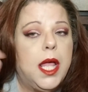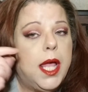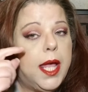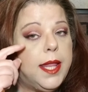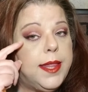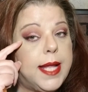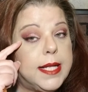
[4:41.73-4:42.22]

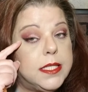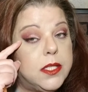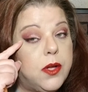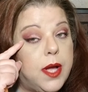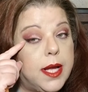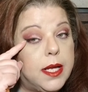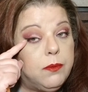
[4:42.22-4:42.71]
And that's how
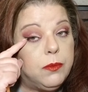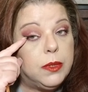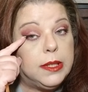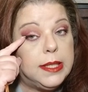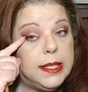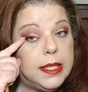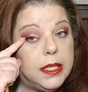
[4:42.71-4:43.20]
I can really
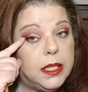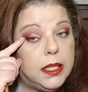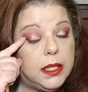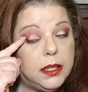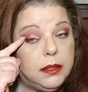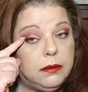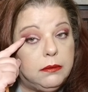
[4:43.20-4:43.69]
get
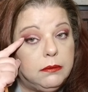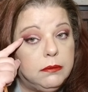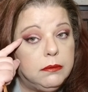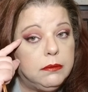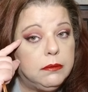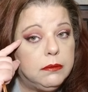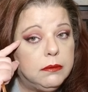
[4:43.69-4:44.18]
in
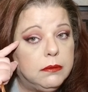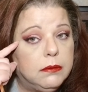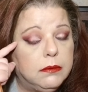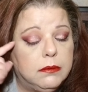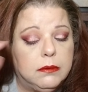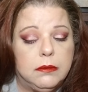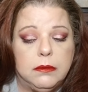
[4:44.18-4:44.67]

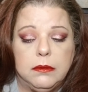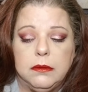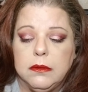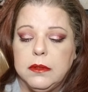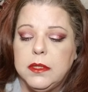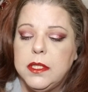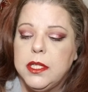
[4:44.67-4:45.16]

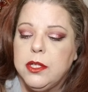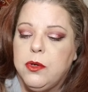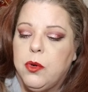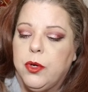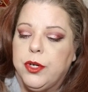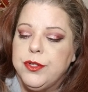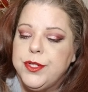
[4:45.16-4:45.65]
to the
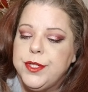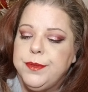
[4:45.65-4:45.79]
corners.